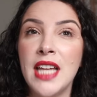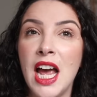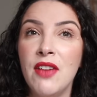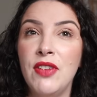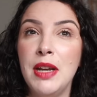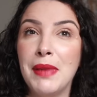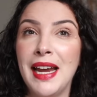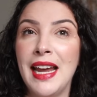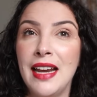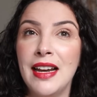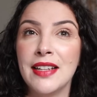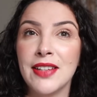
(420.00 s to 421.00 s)
have in my
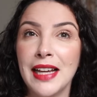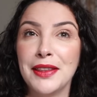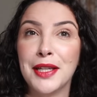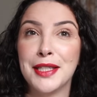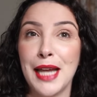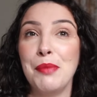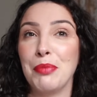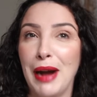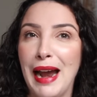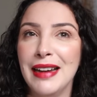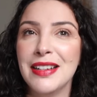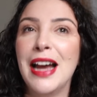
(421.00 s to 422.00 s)
head as like the same
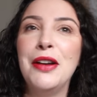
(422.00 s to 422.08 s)
brand.